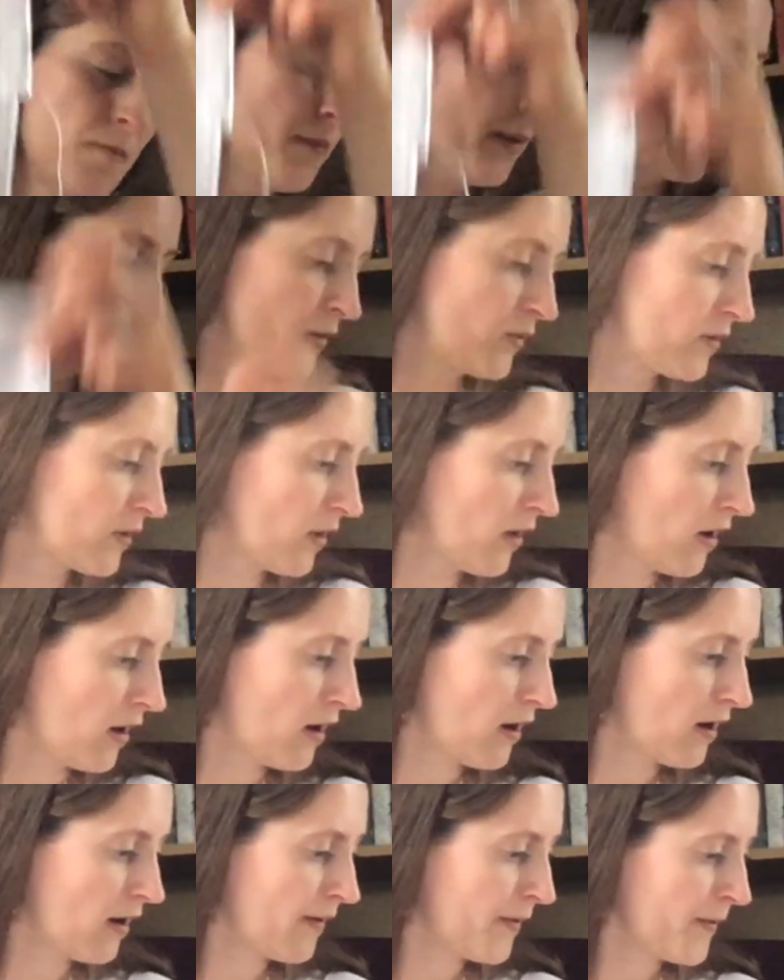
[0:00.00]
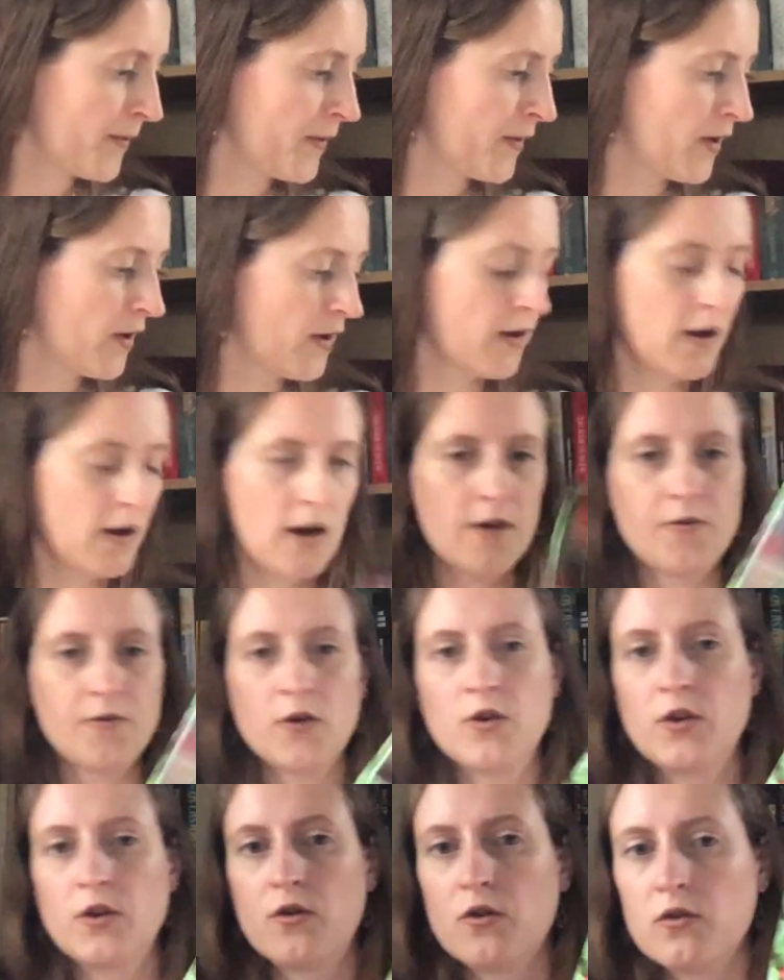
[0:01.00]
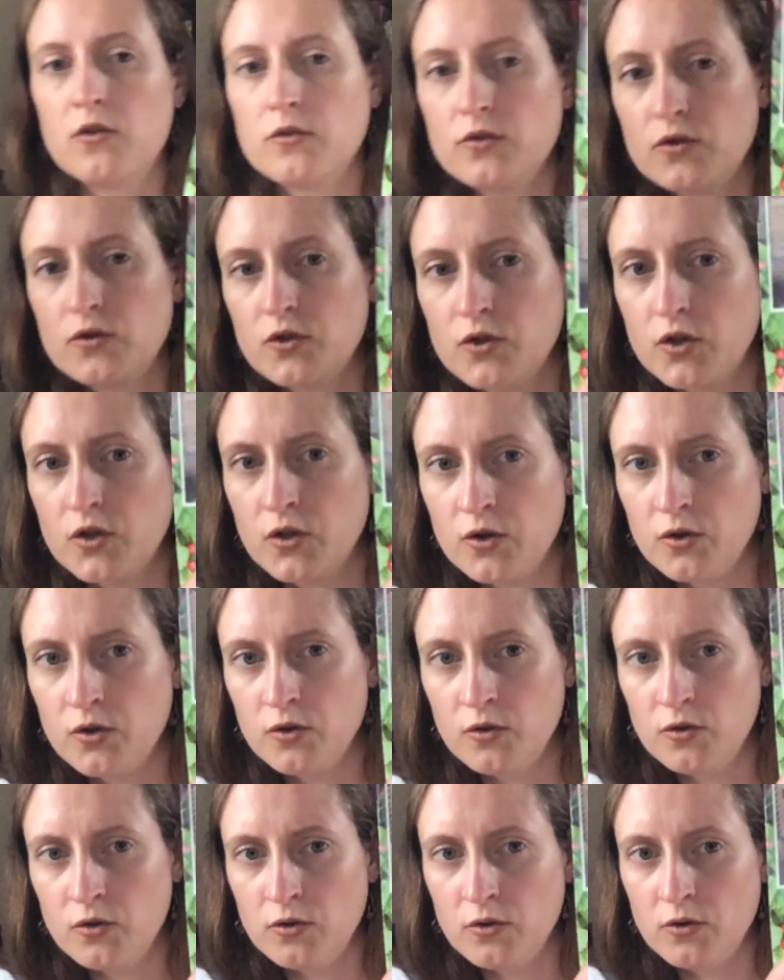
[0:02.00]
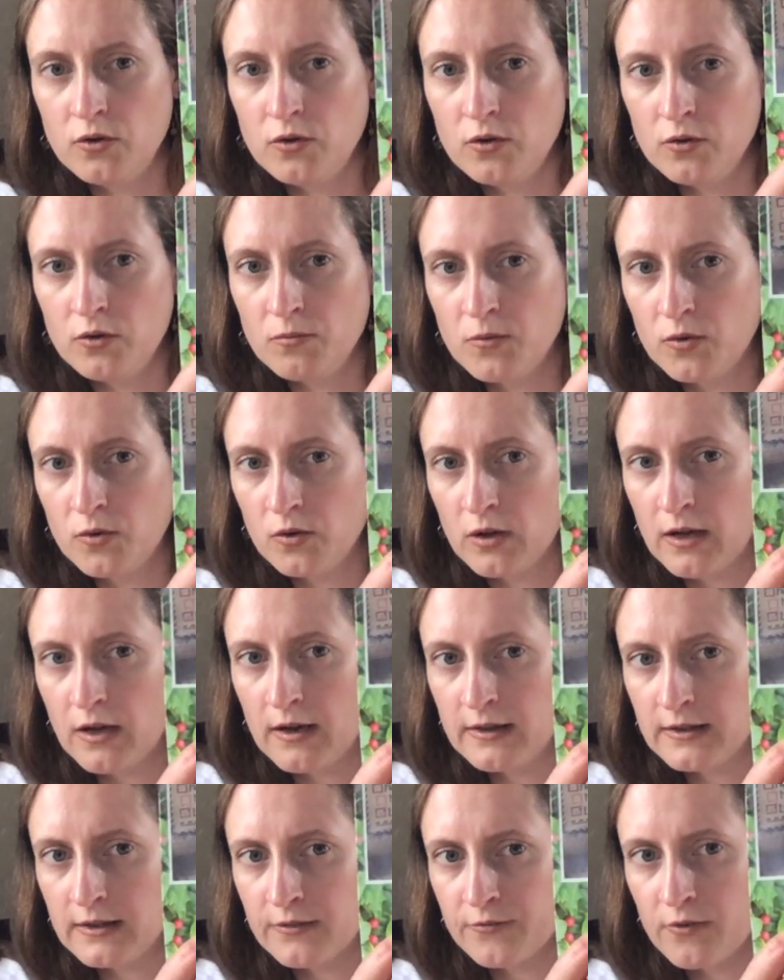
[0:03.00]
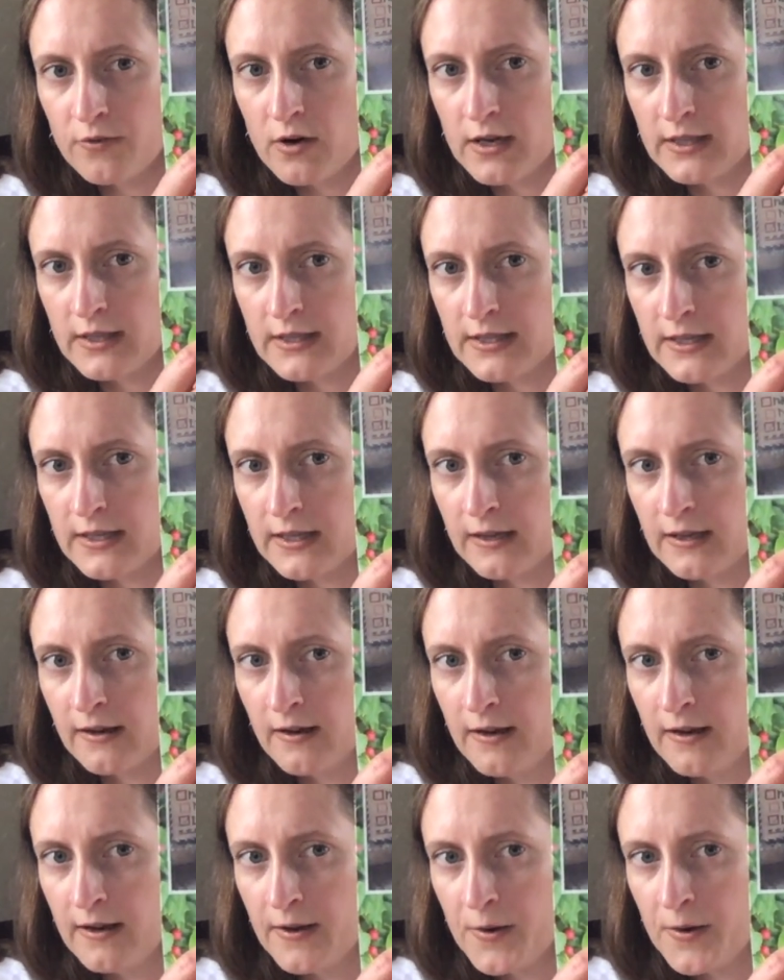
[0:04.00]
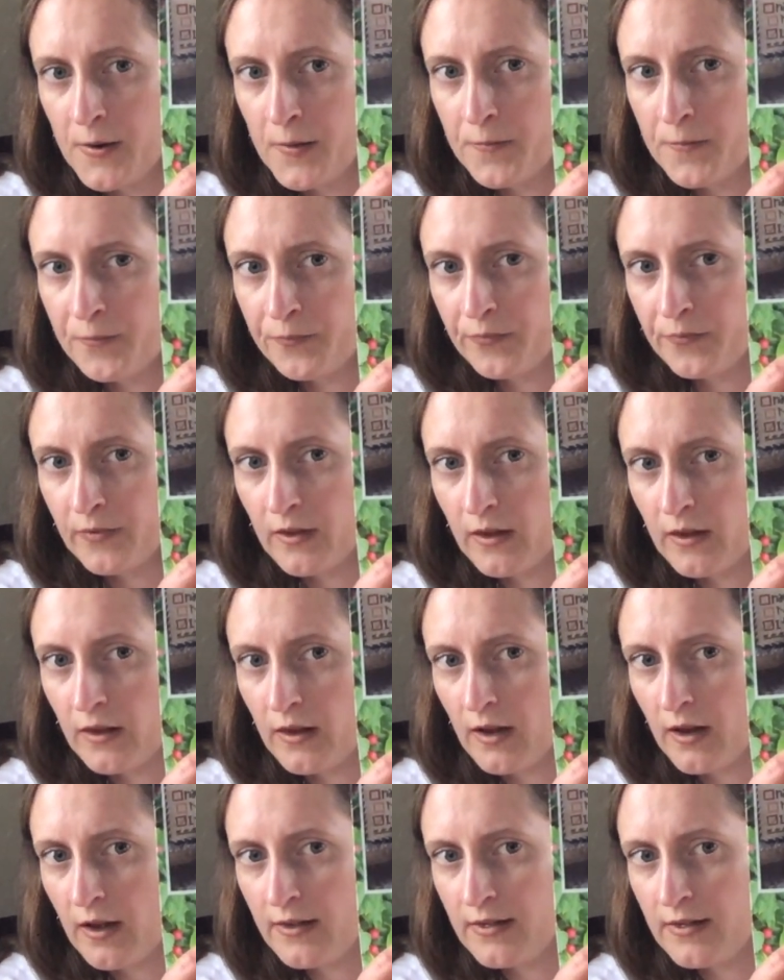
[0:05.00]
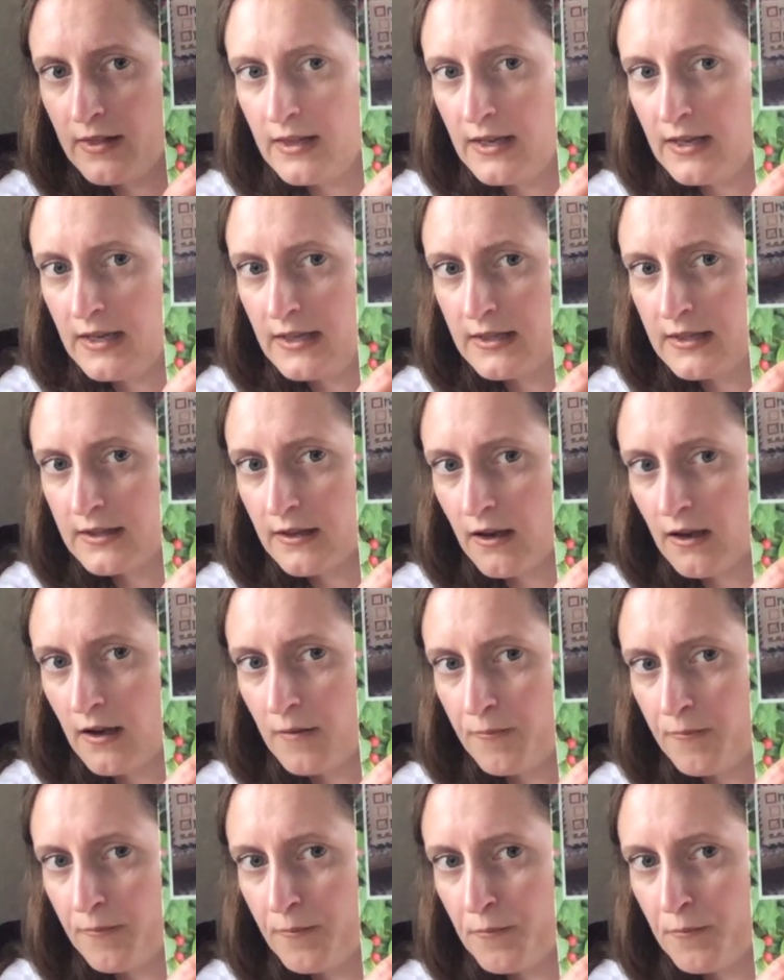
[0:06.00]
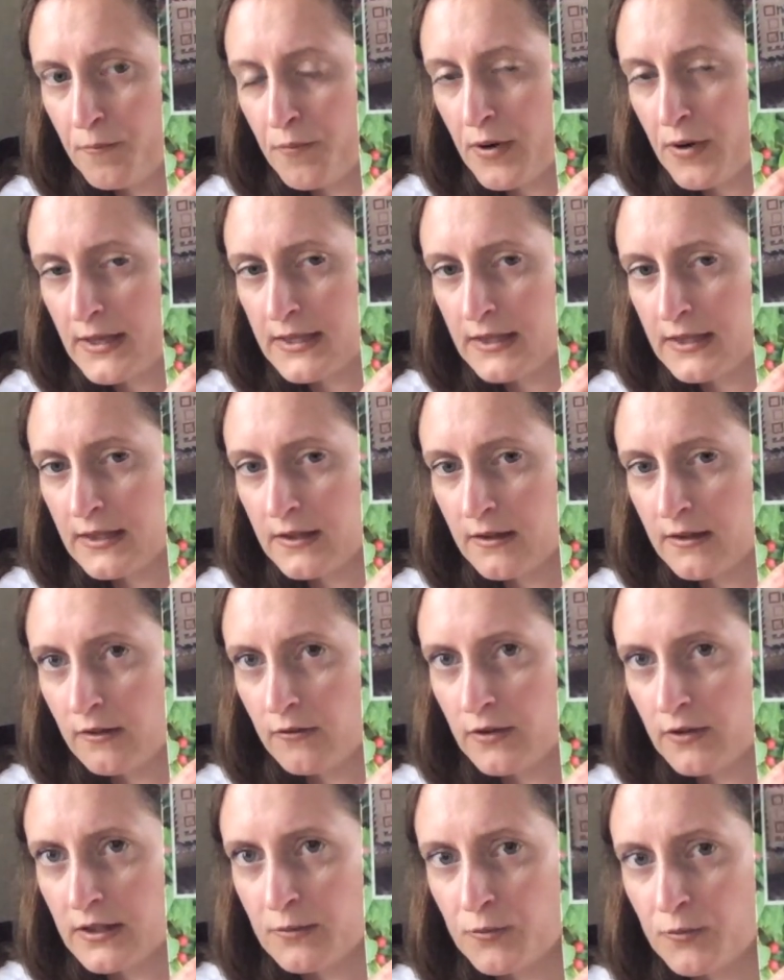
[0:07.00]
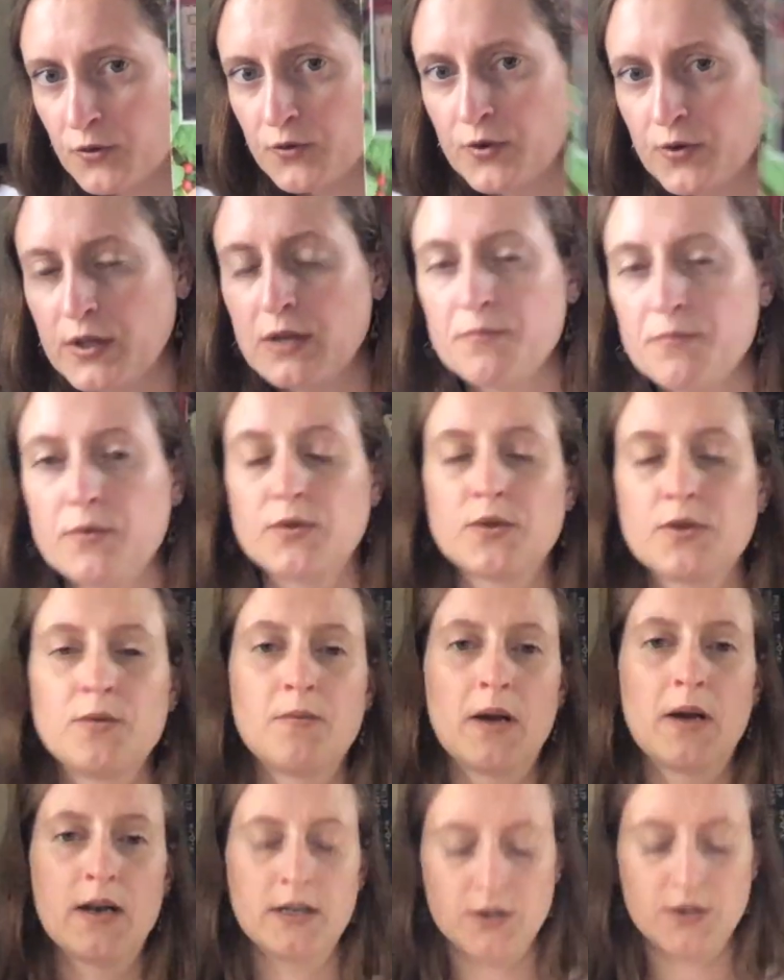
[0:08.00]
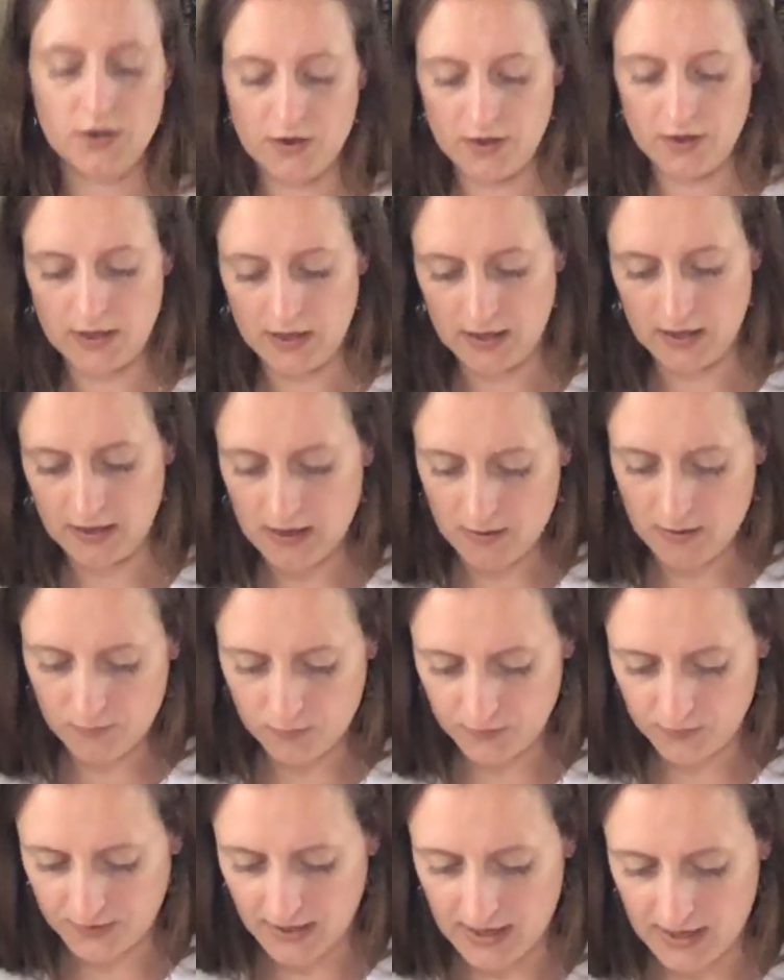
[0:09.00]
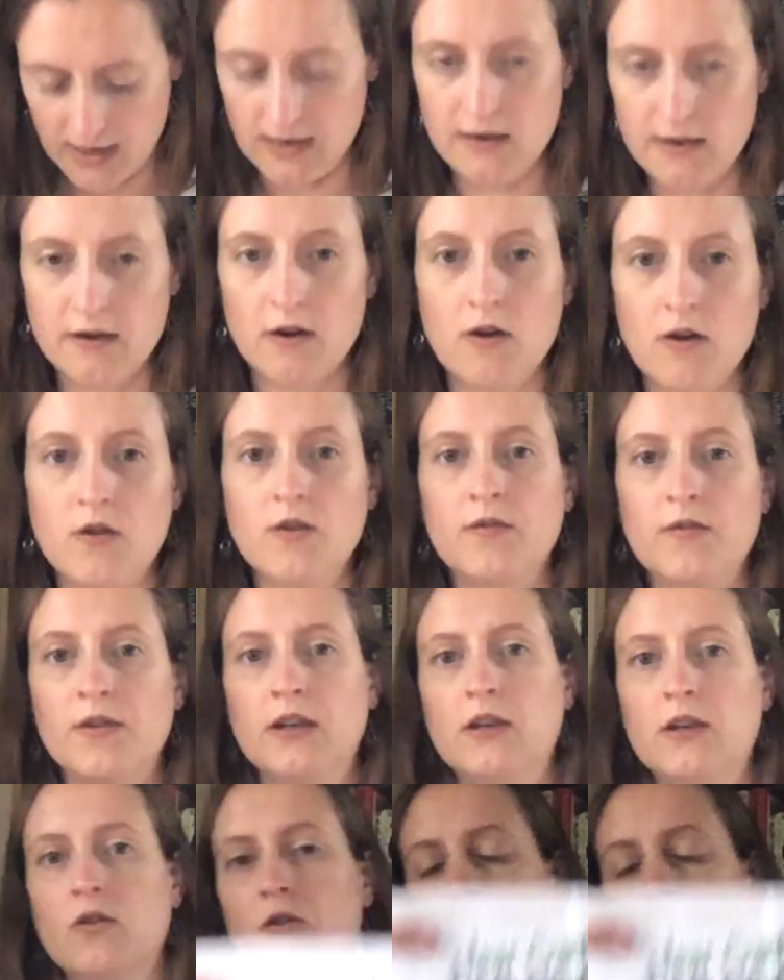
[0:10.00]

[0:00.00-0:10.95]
because I've only got 2 more lines of writing and these presents and Christmas tree at the bottom, and I don't think that will take overly long.